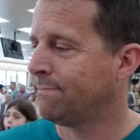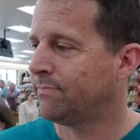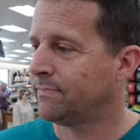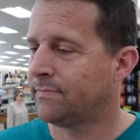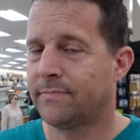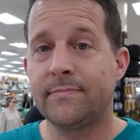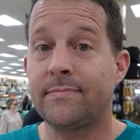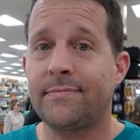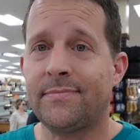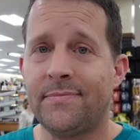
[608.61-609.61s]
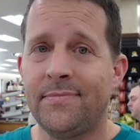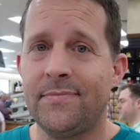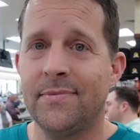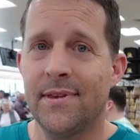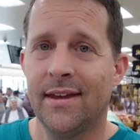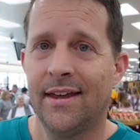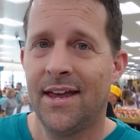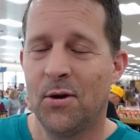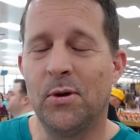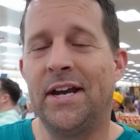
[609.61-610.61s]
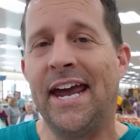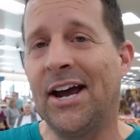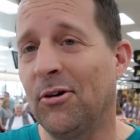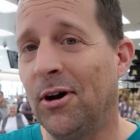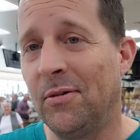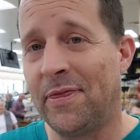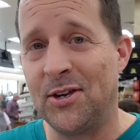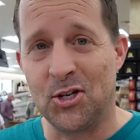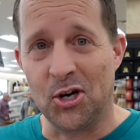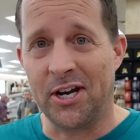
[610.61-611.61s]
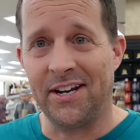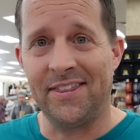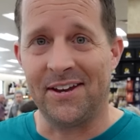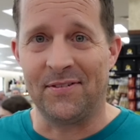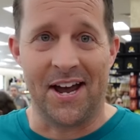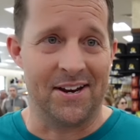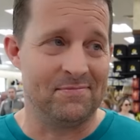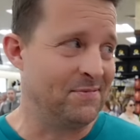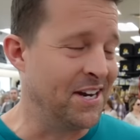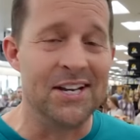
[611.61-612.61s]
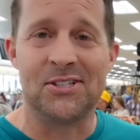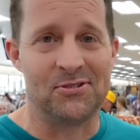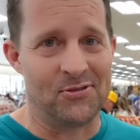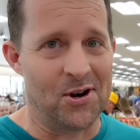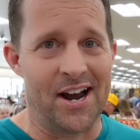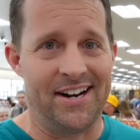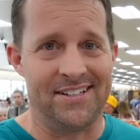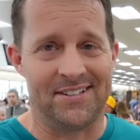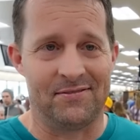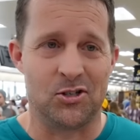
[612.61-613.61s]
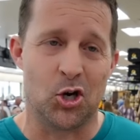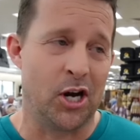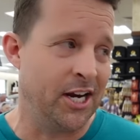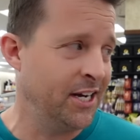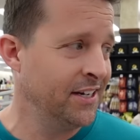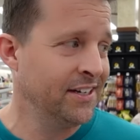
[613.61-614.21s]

What's your favorite Buc-ee's find? Well, you can't go wrong with the jerky. They've got tons of varieties of jerky.